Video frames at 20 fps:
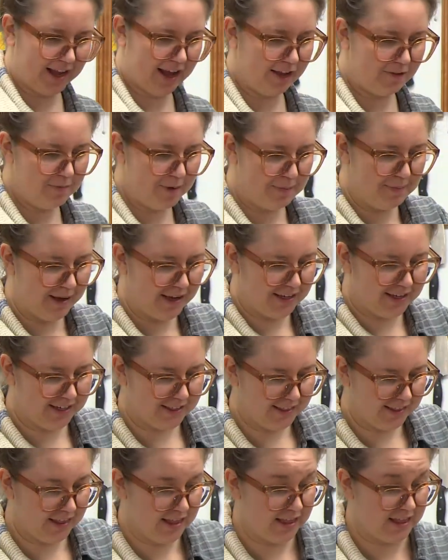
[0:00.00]
I've been
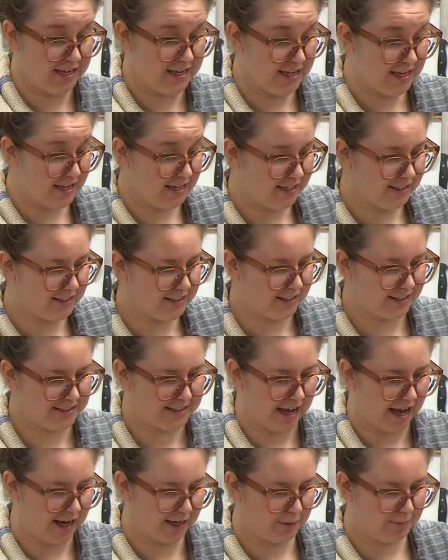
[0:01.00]
making these
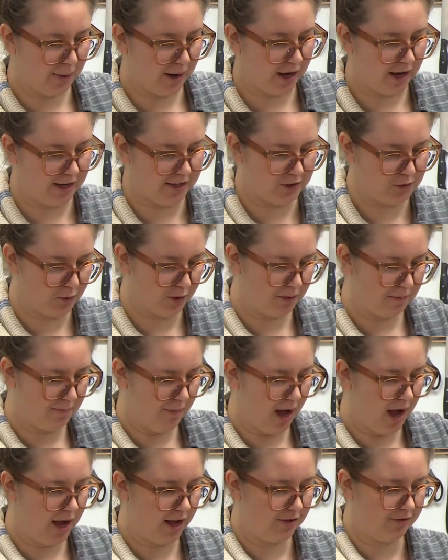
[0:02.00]
exact pies with
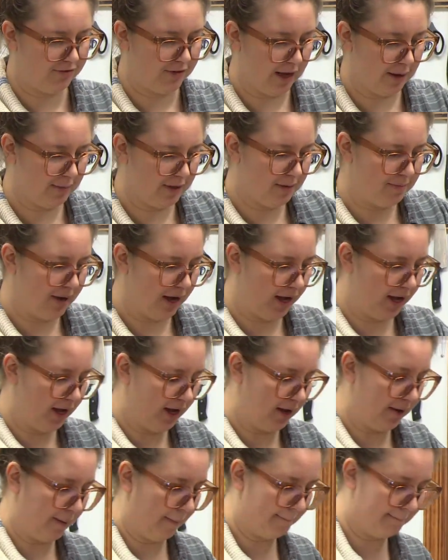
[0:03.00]
my family,
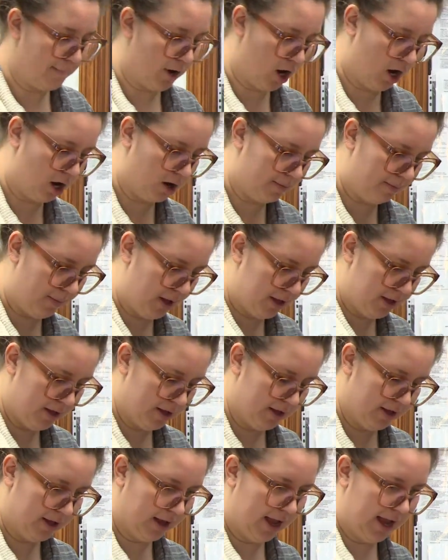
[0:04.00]
my mom
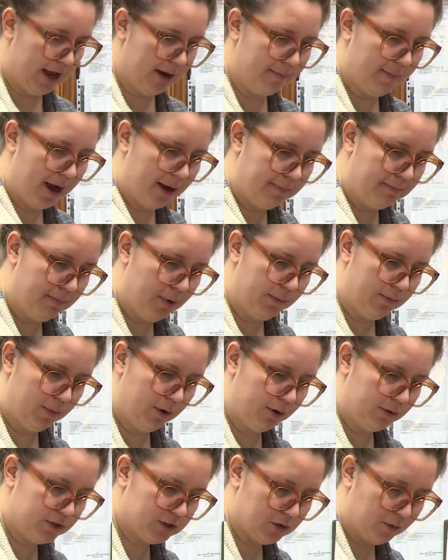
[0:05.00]
and my
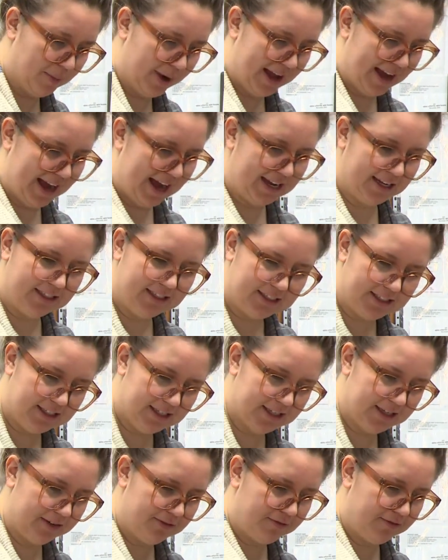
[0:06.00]
mumu. So my IT
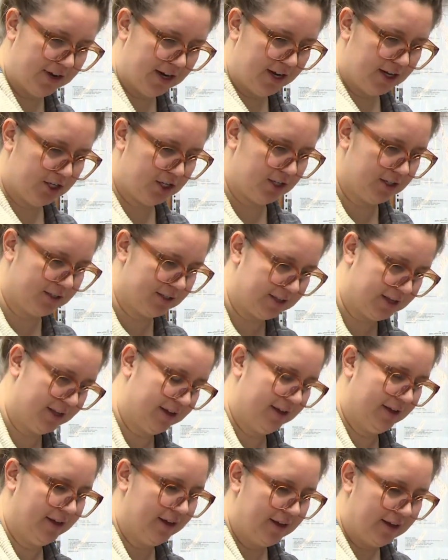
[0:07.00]
in Finnish is
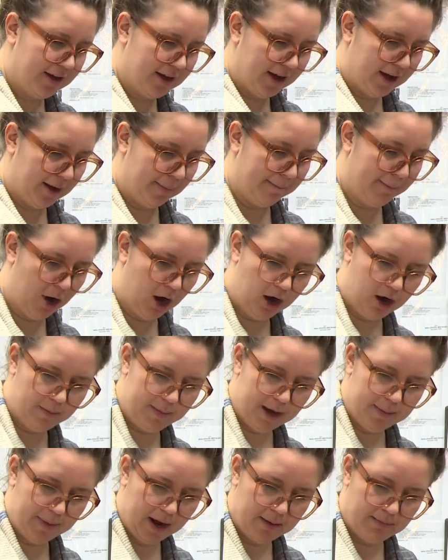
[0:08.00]

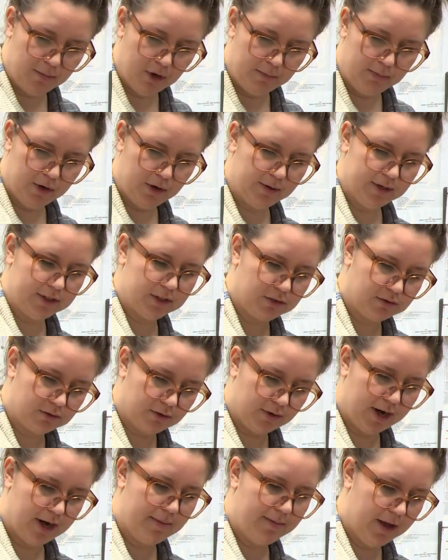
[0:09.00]
mom, and my mumu is
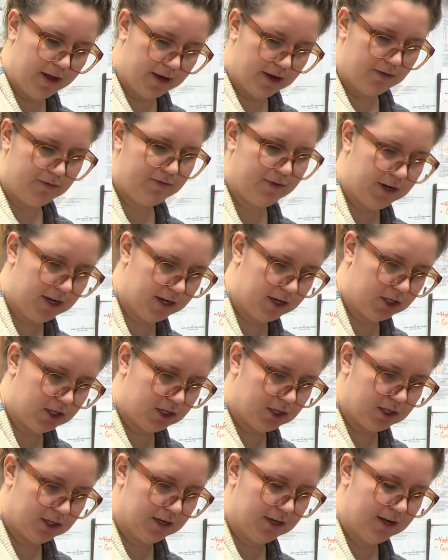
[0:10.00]
grandma in
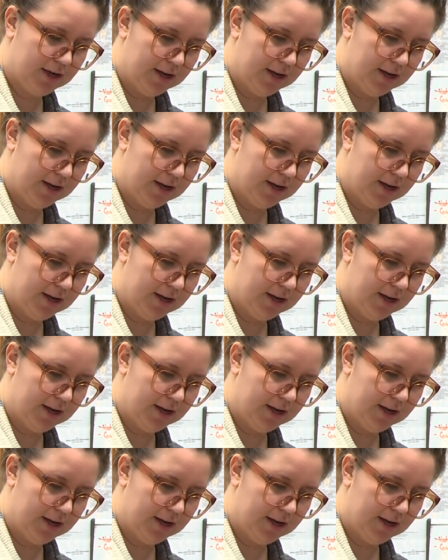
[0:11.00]
Finnish.